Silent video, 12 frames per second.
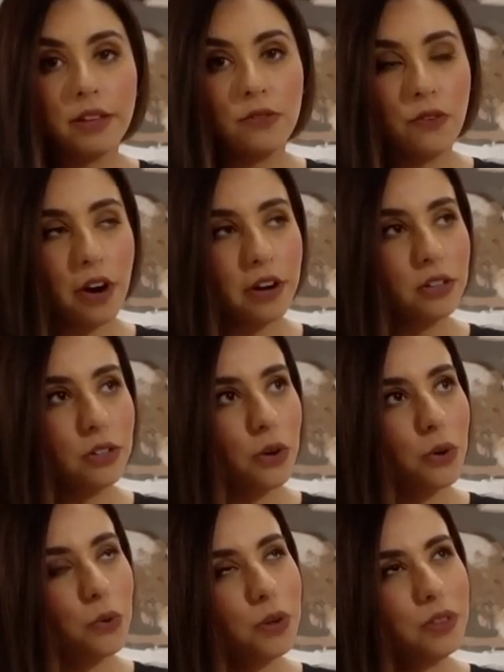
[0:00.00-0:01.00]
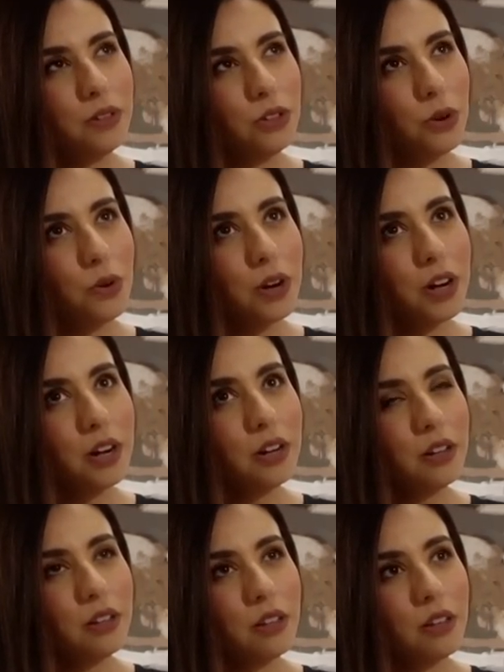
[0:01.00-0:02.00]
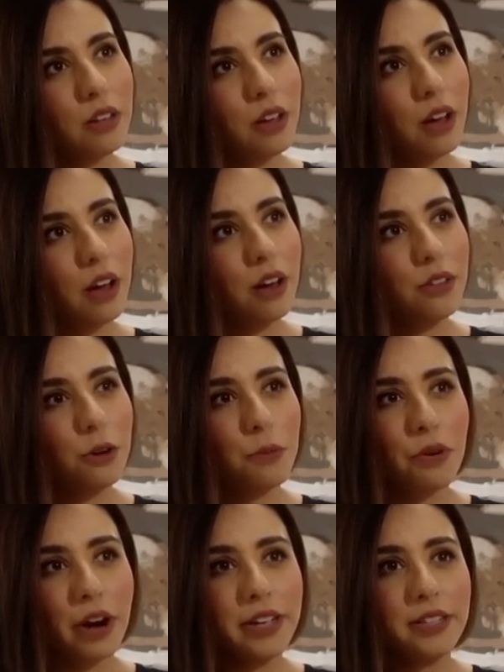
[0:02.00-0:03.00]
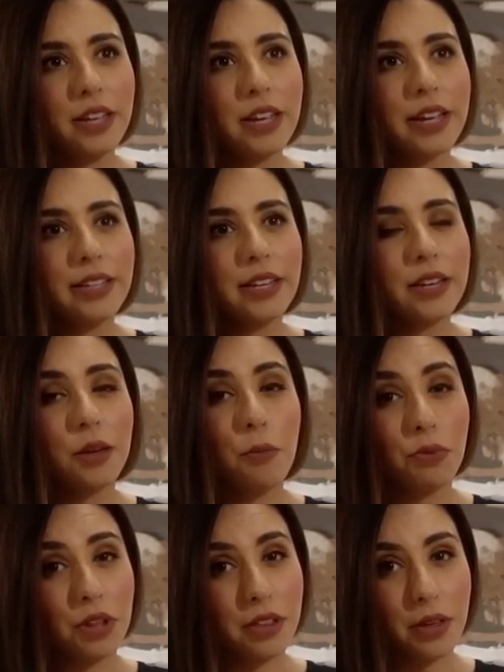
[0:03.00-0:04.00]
far, so with Dior, their pricing isn't completely